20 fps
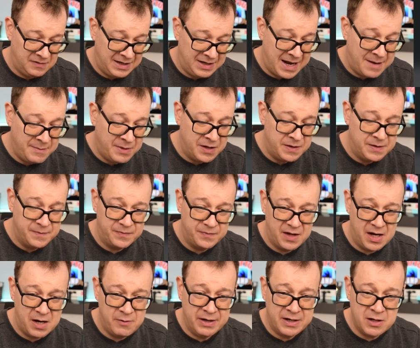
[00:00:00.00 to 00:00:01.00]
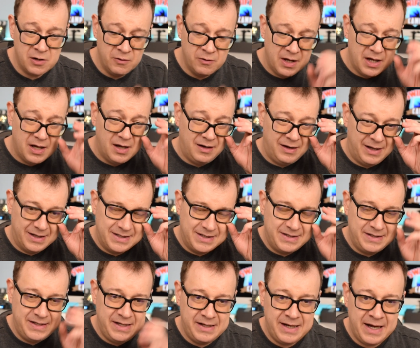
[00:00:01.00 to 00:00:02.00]
lemon. There we go. Let's
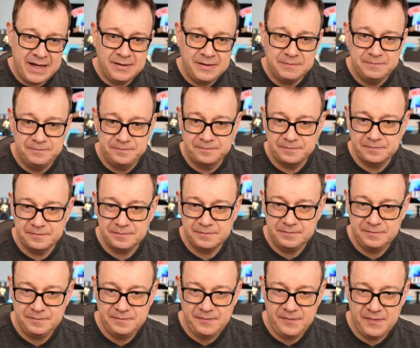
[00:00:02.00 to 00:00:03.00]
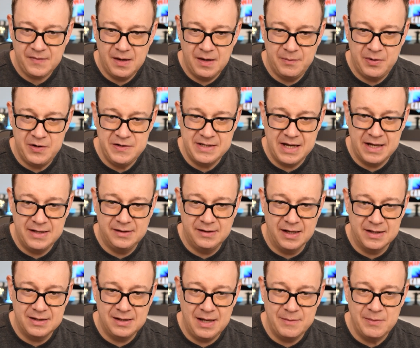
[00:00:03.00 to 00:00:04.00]
see that present
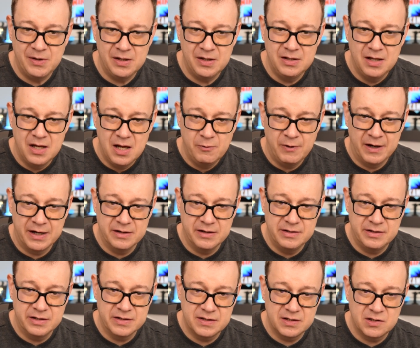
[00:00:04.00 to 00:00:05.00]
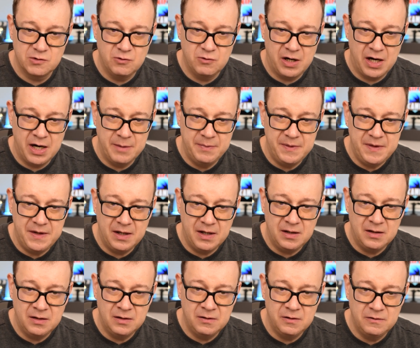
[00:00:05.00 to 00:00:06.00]
that lemon, we can just swipe
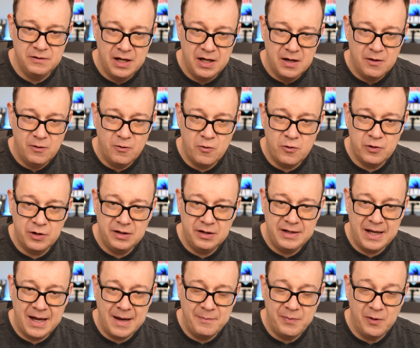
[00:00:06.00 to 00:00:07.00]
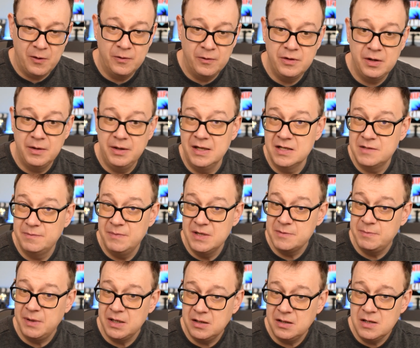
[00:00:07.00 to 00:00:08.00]
down or tap on the dismiss
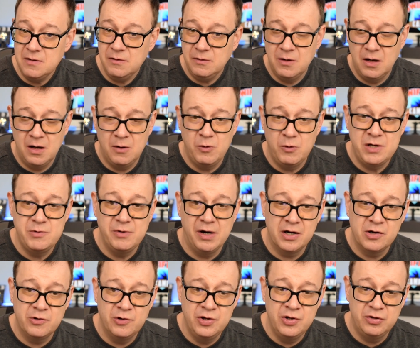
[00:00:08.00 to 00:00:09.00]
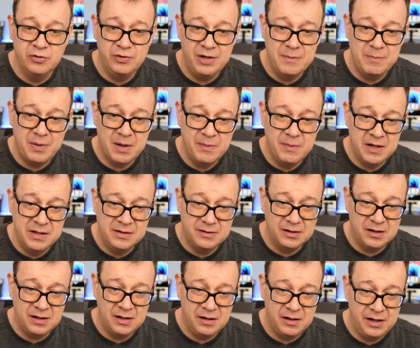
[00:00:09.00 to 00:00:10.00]
button, uh, which we are going to implement
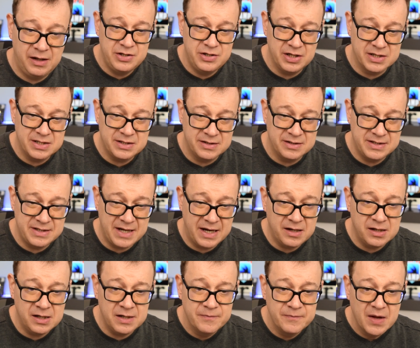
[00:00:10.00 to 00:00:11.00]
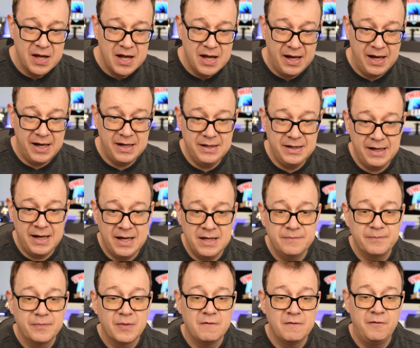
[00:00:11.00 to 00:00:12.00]
uh, just a second. And
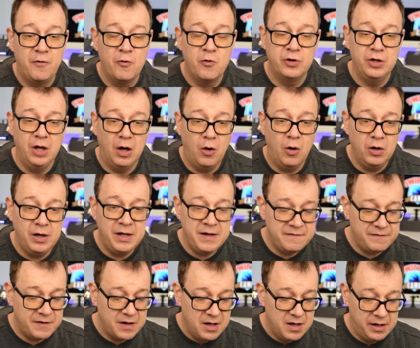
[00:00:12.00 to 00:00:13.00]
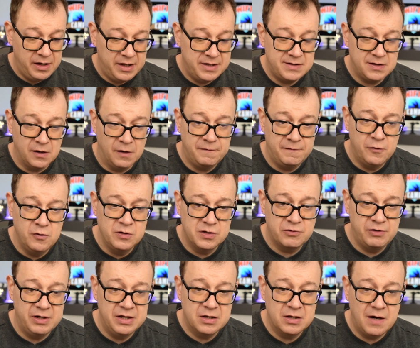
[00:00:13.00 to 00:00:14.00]
then for the olive, it's a full
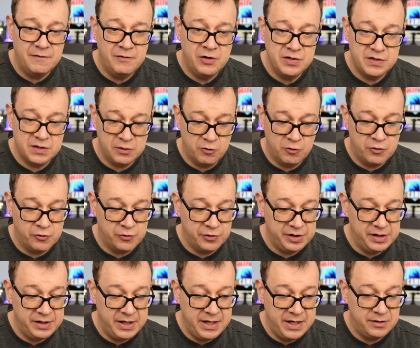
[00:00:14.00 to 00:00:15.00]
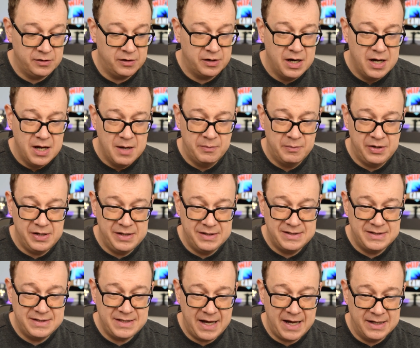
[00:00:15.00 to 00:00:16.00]
screen cover, so coordinator
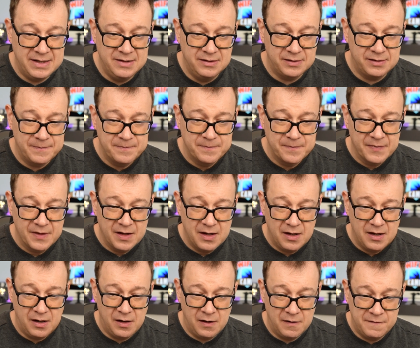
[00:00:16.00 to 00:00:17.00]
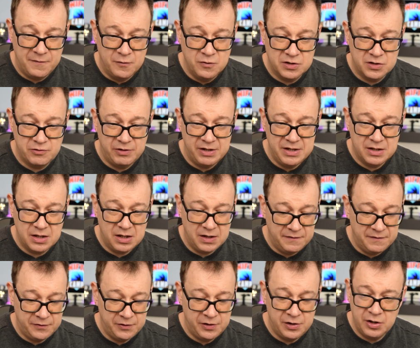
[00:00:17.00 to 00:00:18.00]
present. Uh, full screen
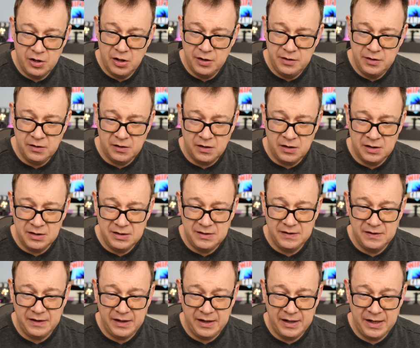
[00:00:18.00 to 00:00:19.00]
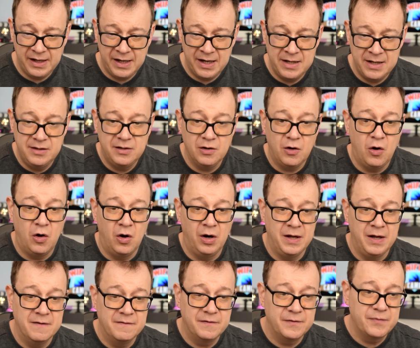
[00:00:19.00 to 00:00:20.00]
cover, a dot, and
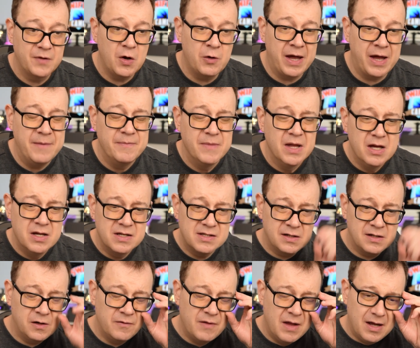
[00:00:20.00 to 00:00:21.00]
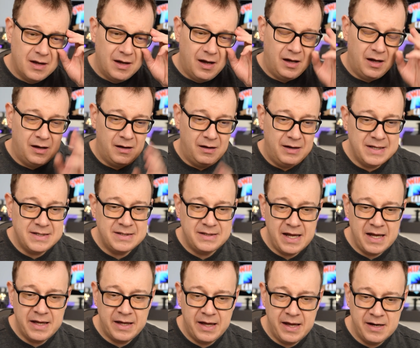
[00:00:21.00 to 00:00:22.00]
olive. Okay, so uh, let's
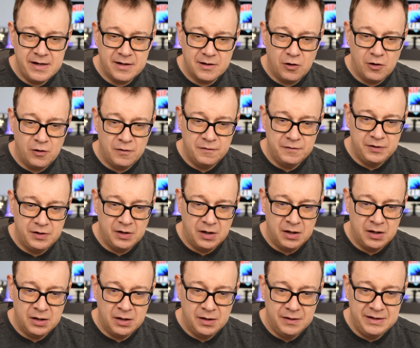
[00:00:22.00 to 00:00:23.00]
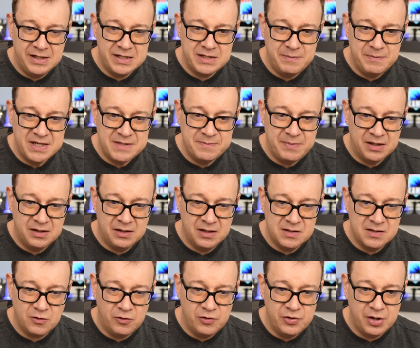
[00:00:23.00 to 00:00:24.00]
take care of the dismiss
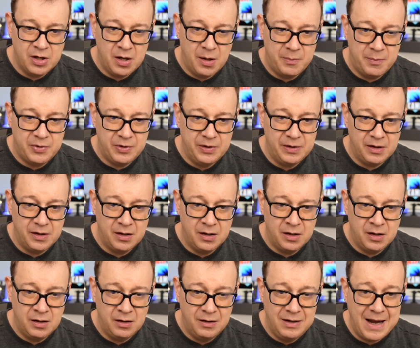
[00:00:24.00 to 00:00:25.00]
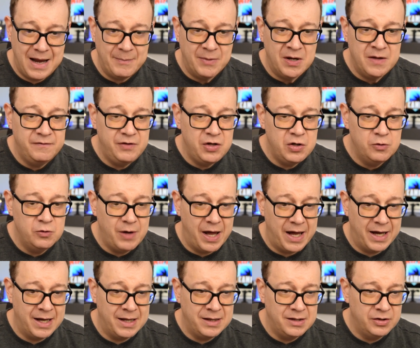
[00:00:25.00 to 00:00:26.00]
buttons on the uh, lemon view
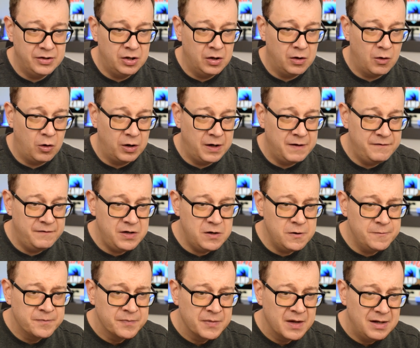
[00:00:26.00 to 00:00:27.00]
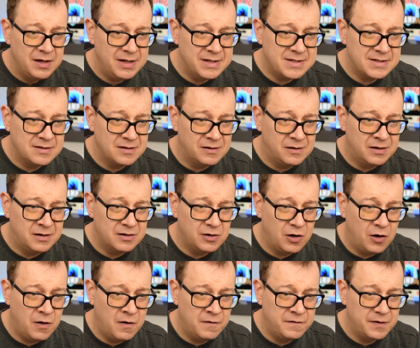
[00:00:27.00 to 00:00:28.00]
and the olive view. Let's start
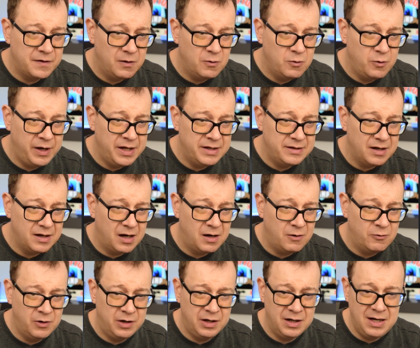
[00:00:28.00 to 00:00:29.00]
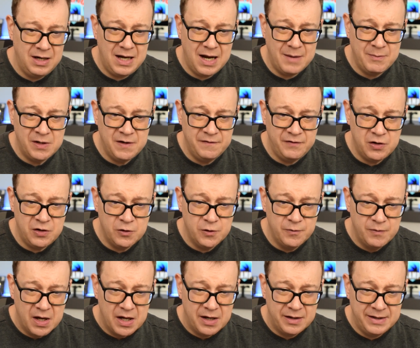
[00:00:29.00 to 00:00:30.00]
off with our lemon
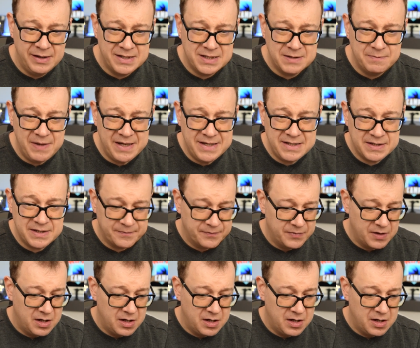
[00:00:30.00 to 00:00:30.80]
view dismiss